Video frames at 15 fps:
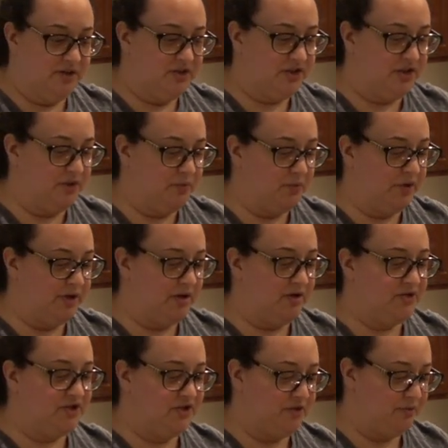So what
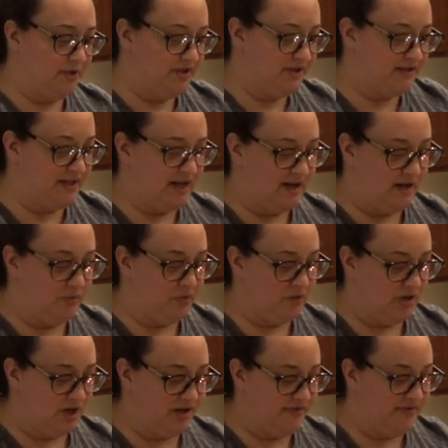I'll do is I will
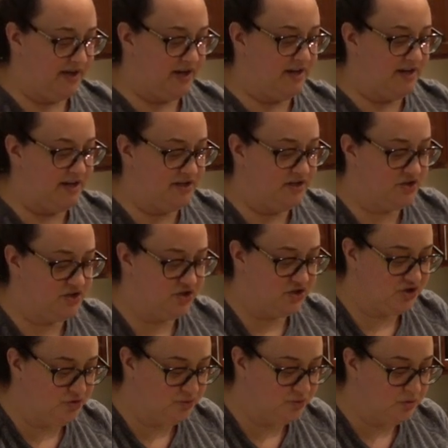cut that
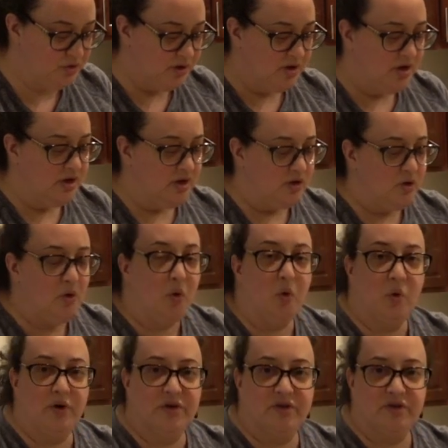into
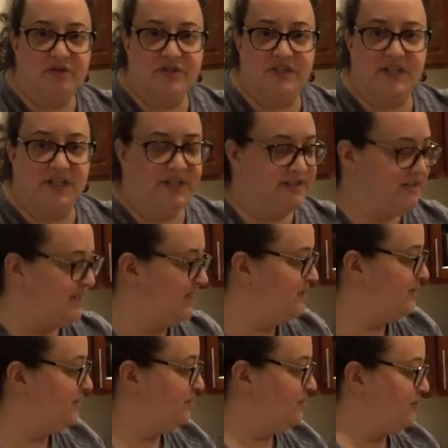quarters. It's
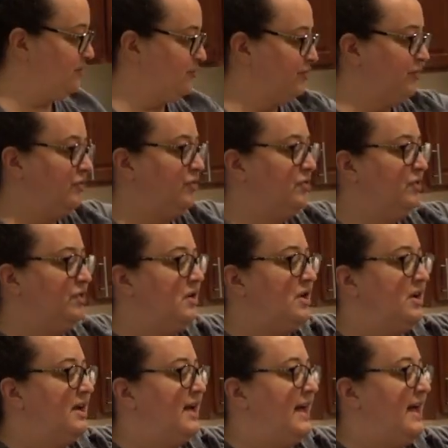easier to roll,
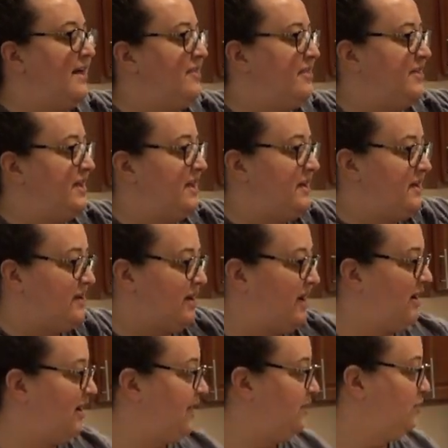and then
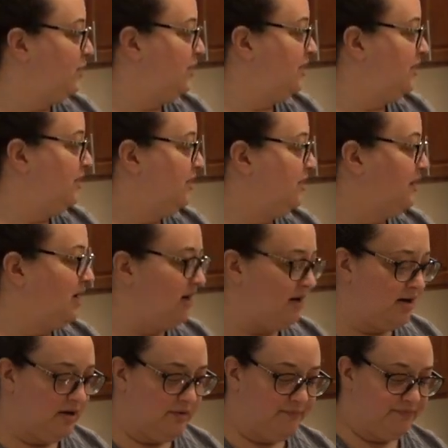I will
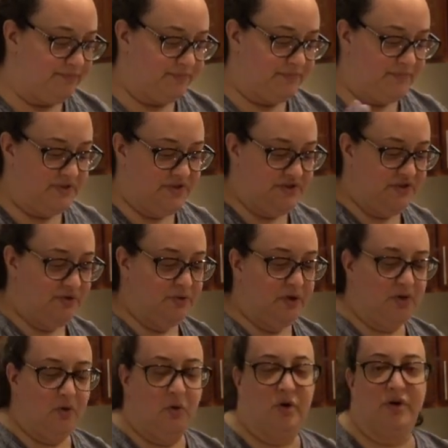do
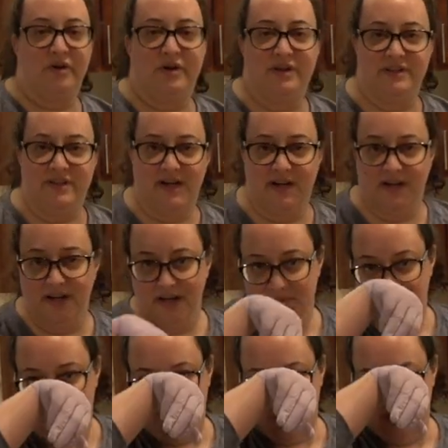a quarter at a
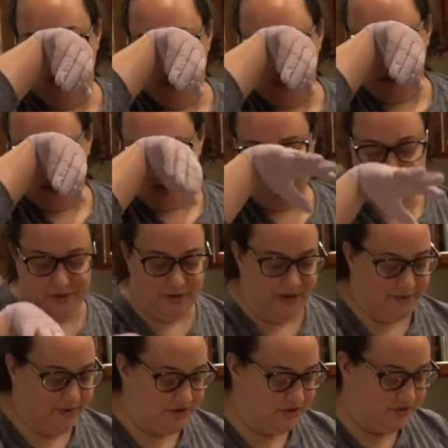time, and I'll show you
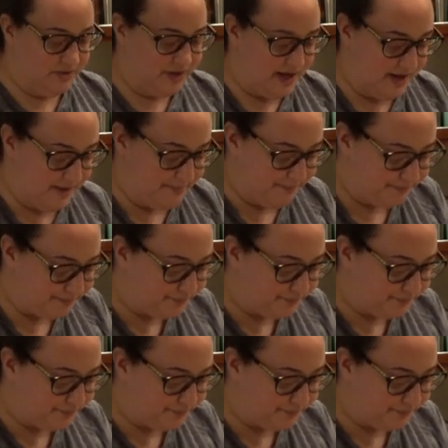how I do that.